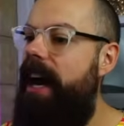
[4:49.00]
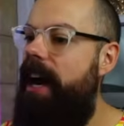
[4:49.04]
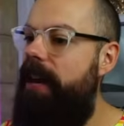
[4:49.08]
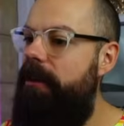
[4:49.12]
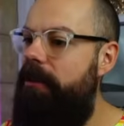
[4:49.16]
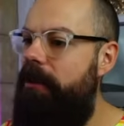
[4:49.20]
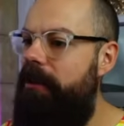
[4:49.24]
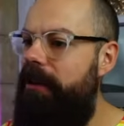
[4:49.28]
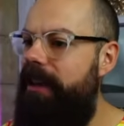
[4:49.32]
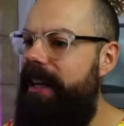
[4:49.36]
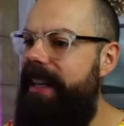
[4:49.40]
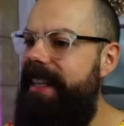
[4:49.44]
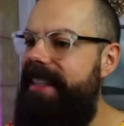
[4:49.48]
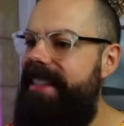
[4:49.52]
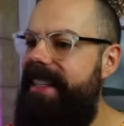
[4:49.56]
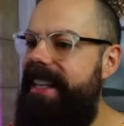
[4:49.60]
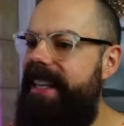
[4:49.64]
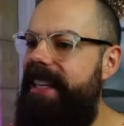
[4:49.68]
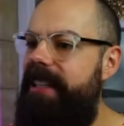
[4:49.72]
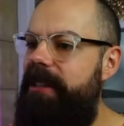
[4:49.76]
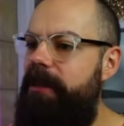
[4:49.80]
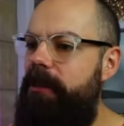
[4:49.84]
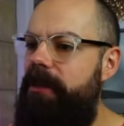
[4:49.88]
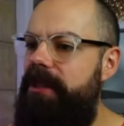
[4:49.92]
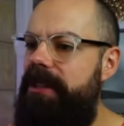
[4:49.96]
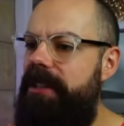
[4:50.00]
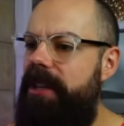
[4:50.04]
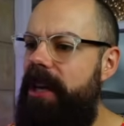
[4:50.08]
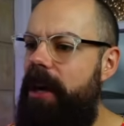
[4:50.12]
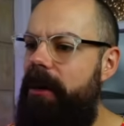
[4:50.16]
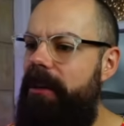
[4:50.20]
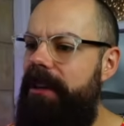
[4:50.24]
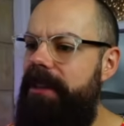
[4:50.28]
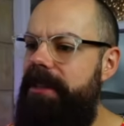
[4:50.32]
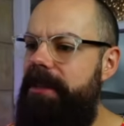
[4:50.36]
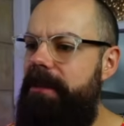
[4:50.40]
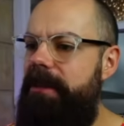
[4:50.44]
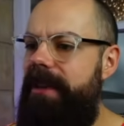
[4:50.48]
and all I did was
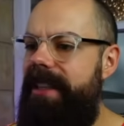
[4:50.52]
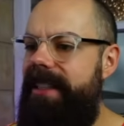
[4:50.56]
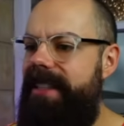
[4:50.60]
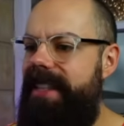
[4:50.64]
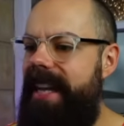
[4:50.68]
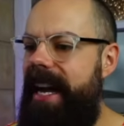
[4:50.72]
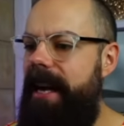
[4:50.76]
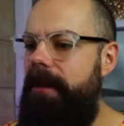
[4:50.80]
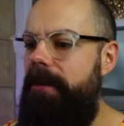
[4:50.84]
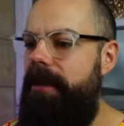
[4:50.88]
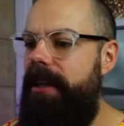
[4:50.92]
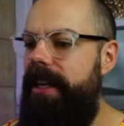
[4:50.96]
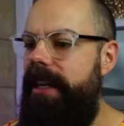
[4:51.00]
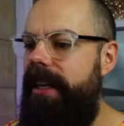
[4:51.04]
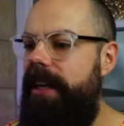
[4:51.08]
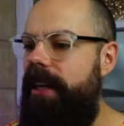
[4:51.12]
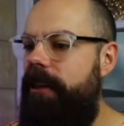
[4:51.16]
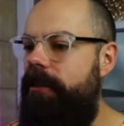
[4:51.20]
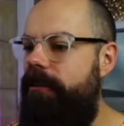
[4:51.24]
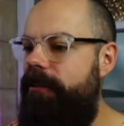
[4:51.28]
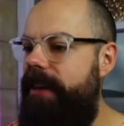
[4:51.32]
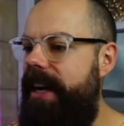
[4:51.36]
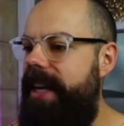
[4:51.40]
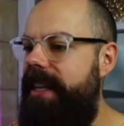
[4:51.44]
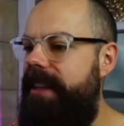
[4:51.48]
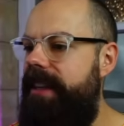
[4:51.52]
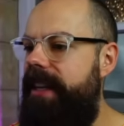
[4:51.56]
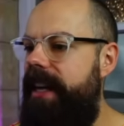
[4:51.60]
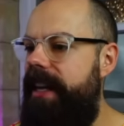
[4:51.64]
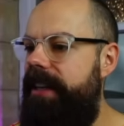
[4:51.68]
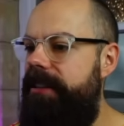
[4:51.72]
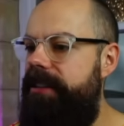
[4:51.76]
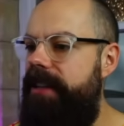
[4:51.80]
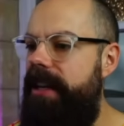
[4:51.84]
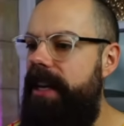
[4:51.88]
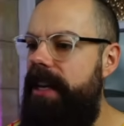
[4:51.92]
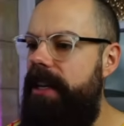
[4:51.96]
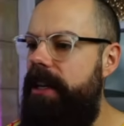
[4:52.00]
go onto my tablet and create
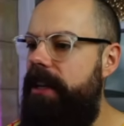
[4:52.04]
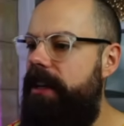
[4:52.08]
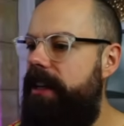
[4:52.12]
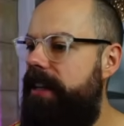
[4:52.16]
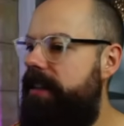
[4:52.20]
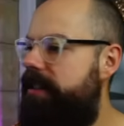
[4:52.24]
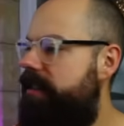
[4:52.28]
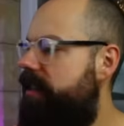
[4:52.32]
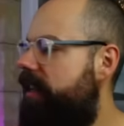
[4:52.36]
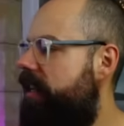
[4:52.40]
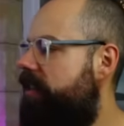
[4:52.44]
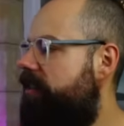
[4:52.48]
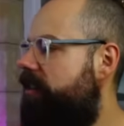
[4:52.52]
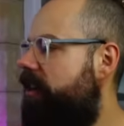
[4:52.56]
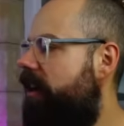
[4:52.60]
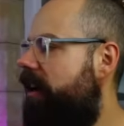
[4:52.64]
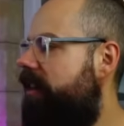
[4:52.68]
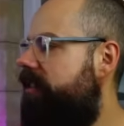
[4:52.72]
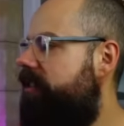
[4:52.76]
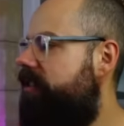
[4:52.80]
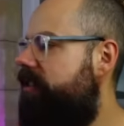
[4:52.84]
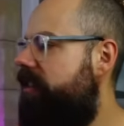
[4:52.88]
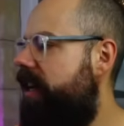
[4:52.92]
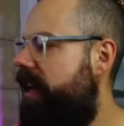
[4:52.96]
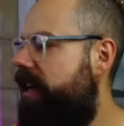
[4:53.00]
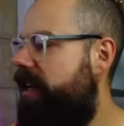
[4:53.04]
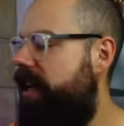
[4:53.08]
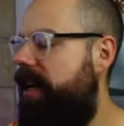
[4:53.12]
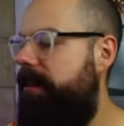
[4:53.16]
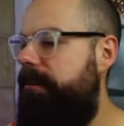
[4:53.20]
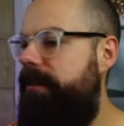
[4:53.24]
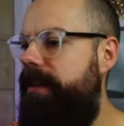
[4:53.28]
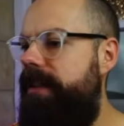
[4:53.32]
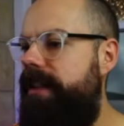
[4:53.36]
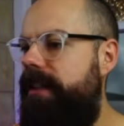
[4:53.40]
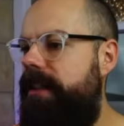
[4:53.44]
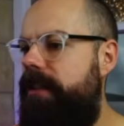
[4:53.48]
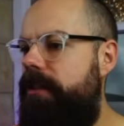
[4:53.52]
this. You can see it's got a sun
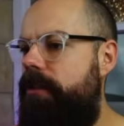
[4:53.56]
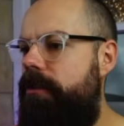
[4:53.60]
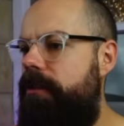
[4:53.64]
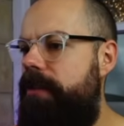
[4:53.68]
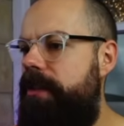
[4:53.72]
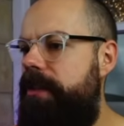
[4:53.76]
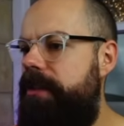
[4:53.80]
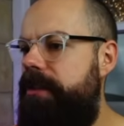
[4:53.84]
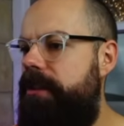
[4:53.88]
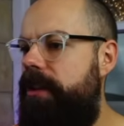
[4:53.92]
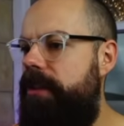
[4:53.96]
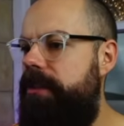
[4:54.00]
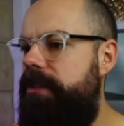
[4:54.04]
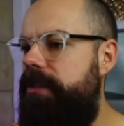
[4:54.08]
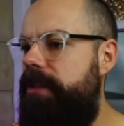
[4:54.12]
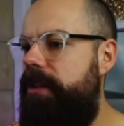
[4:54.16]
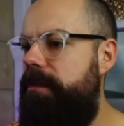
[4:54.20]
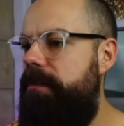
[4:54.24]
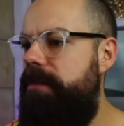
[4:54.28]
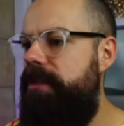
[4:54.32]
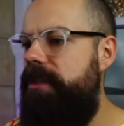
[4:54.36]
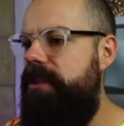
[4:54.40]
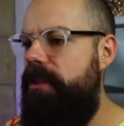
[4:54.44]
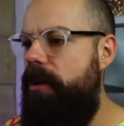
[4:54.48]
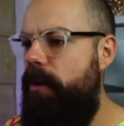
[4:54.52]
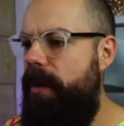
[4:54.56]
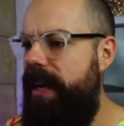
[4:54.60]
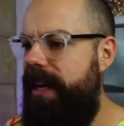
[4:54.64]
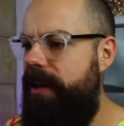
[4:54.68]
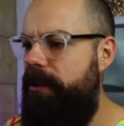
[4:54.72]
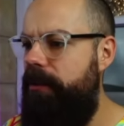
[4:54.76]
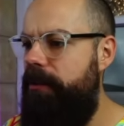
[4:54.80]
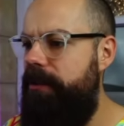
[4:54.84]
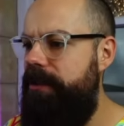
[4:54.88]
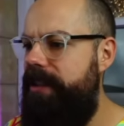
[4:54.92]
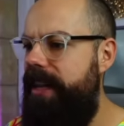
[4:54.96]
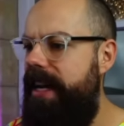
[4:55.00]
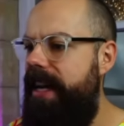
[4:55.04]
up in the corner, it's got some
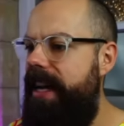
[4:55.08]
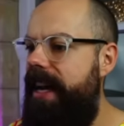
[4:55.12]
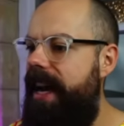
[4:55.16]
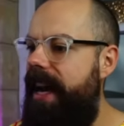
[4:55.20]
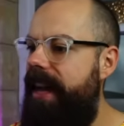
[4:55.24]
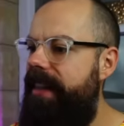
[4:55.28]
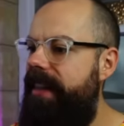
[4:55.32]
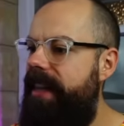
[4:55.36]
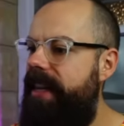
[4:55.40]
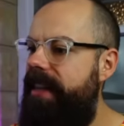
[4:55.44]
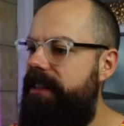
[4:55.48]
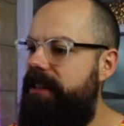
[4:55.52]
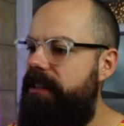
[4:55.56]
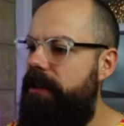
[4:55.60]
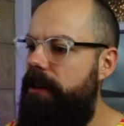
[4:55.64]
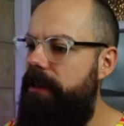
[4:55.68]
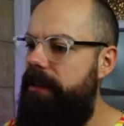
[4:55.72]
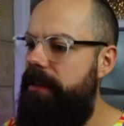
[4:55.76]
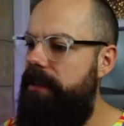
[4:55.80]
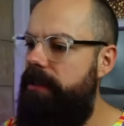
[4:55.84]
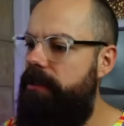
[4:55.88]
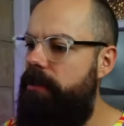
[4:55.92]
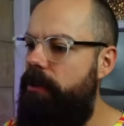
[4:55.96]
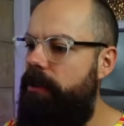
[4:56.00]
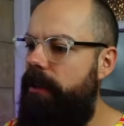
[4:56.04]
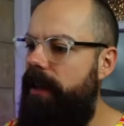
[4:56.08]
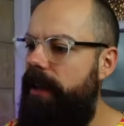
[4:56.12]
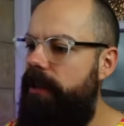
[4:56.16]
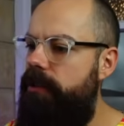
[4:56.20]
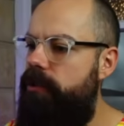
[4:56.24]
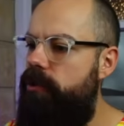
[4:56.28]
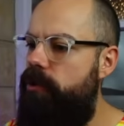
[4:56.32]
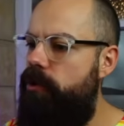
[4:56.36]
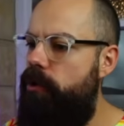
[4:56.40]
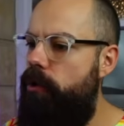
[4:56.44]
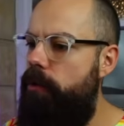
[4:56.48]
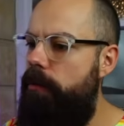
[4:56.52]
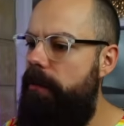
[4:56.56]
squiggles and then it's got this sort of like
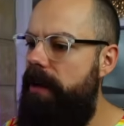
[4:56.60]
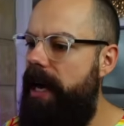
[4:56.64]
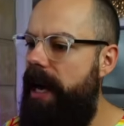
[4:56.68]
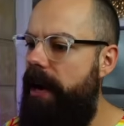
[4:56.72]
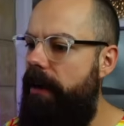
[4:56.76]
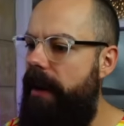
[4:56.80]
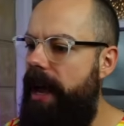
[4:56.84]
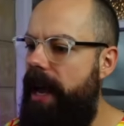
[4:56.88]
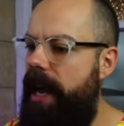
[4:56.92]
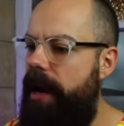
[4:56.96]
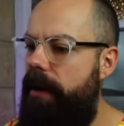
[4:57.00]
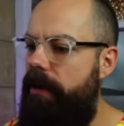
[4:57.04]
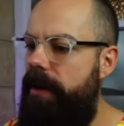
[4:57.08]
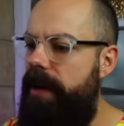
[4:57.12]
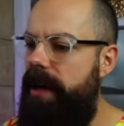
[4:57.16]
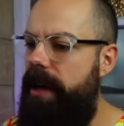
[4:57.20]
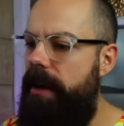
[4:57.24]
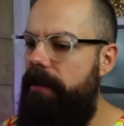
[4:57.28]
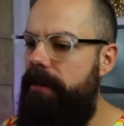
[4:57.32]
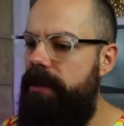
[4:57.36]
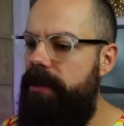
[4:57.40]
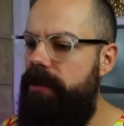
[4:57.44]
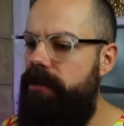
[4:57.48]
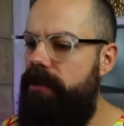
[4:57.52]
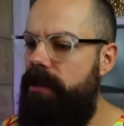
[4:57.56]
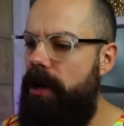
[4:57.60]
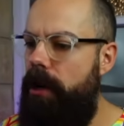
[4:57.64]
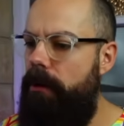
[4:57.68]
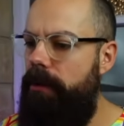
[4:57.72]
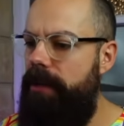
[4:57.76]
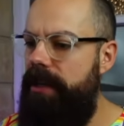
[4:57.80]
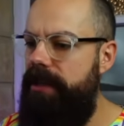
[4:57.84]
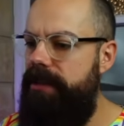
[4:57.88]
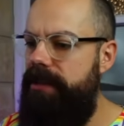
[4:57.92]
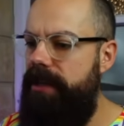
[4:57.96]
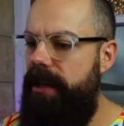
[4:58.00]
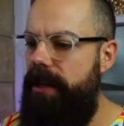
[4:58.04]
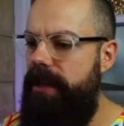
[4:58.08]
zoomed out area of a
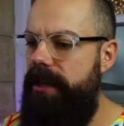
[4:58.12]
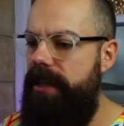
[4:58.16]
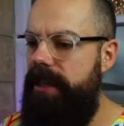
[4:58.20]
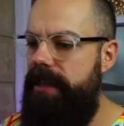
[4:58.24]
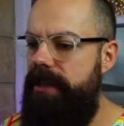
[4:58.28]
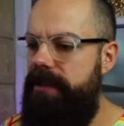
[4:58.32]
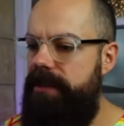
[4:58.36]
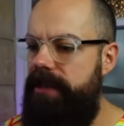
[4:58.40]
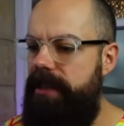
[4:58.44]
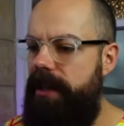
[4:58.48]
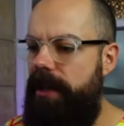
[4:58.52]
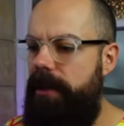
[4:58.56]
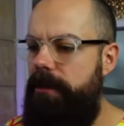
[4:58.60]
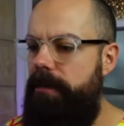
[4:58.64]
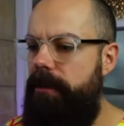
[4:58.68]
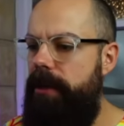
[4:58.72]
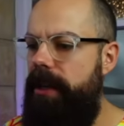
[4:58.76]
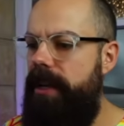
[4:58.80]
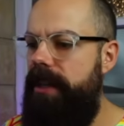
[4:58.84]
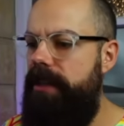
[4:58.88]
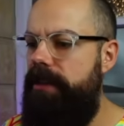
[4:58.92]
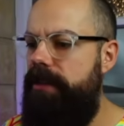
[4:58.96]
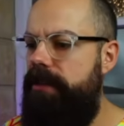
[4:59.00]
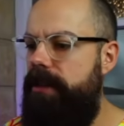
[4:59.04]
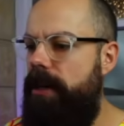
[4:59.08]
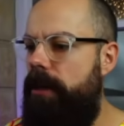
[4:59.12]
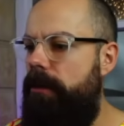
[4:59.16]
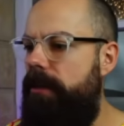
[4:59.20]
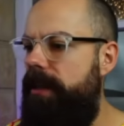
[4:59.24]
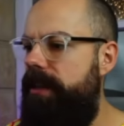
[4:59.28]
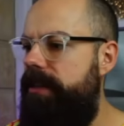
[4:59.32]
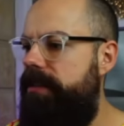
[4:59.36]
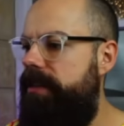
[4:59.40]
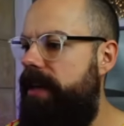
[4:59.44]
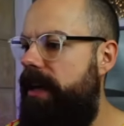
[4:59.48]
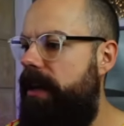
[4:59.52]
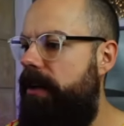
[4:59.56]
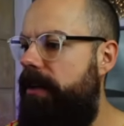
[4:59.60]
solar cell. You can see I put in solar
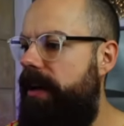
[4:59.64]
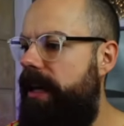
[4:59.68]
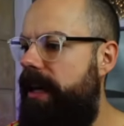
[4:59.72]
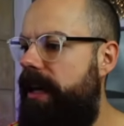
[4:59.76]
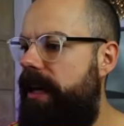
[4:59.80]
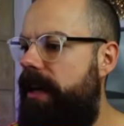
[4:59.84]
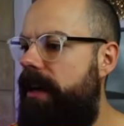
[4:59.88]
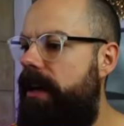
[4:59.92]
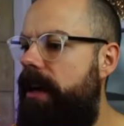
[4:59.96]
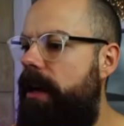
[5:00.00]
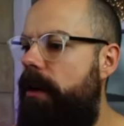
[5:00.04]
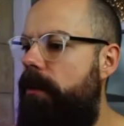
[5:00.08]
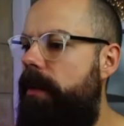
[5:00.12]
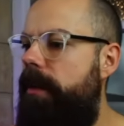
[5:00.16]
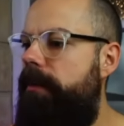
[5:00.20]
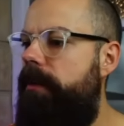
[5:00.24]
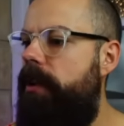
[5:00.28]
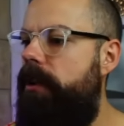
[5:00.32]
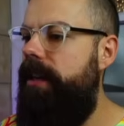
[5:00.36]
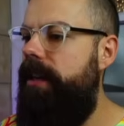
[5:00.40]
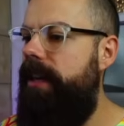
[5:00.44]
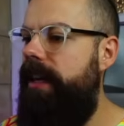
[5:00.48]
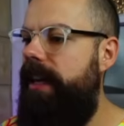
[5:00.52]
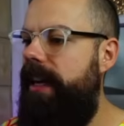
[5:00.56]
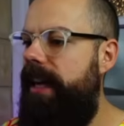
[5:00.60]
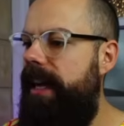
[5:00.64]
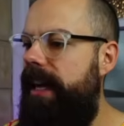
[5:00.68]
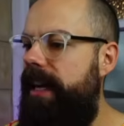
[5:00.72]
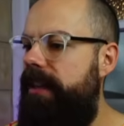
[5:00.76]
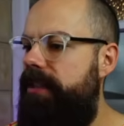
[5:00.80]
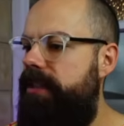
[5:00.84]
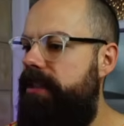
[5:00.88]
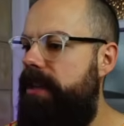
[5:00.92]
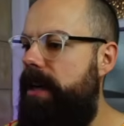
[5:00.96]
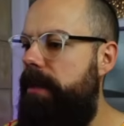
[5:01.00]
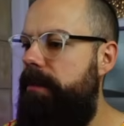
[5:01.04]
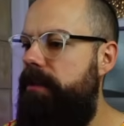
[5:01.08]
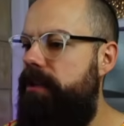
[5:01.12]
cell here. We've the
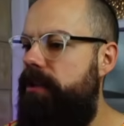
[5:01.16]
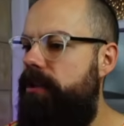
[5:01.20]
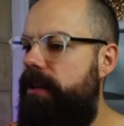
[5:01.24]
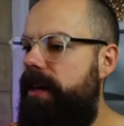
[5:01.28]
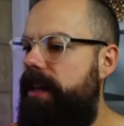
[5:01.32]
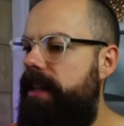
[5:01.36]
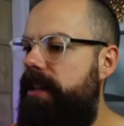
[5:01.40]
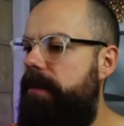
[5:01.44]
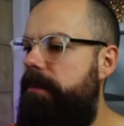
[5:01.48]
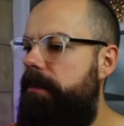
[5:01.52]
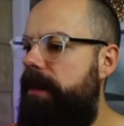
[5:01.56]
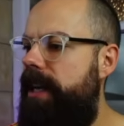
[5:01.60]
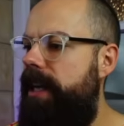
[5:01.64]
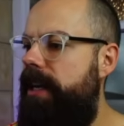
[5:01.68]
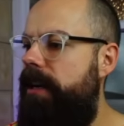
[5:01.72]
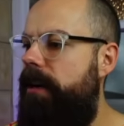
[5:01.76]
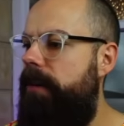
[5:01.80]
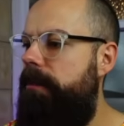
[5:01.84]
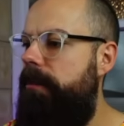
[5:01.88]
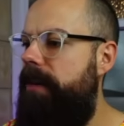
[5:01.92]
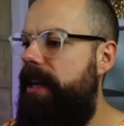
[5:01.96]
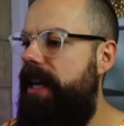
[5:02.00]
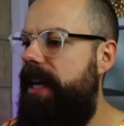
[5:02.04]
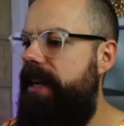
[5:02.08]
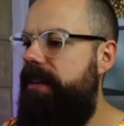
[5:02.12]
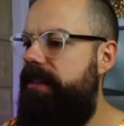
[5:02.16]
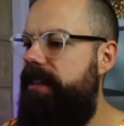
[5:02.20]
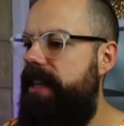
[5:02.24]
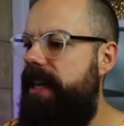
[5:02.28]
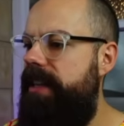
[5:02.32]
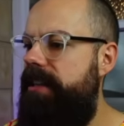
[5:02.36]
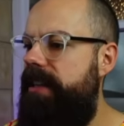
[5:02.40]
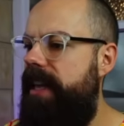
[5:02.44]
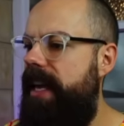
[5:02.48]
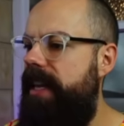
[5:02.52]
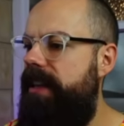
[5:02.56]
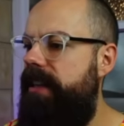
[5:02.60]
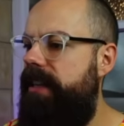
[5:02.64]
glass substrate, the
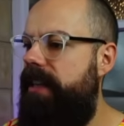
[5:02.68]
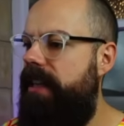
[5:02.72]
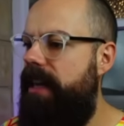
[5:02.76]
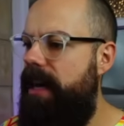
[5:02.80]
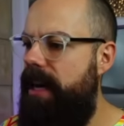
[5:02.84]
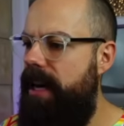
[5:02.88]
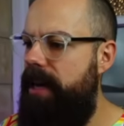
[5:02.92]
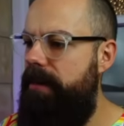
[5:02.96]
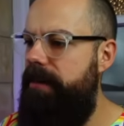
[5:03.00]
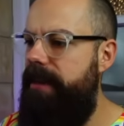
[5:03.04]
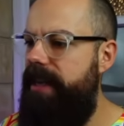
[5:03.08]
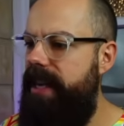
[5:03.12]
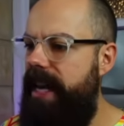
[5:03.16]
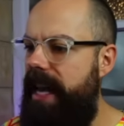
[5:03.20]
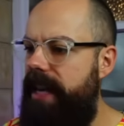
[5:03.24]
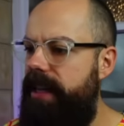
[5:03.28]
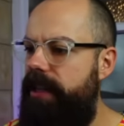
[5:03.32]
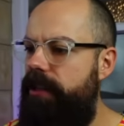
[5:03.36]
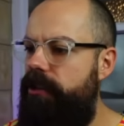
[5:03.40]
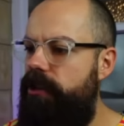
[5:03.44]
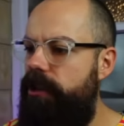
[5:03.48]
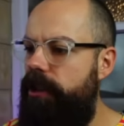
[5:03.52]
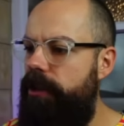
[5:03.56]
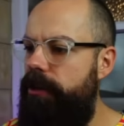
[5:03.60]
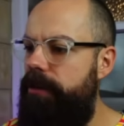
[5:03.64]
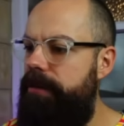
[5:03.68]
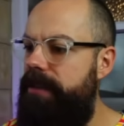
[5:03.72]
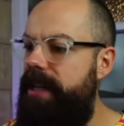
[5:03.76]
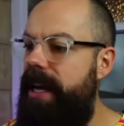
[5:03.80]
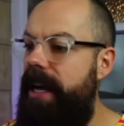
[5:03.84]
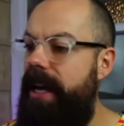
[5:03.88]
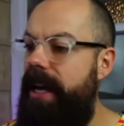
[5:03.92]
PEDOT:PSS and the carbon nanotubes.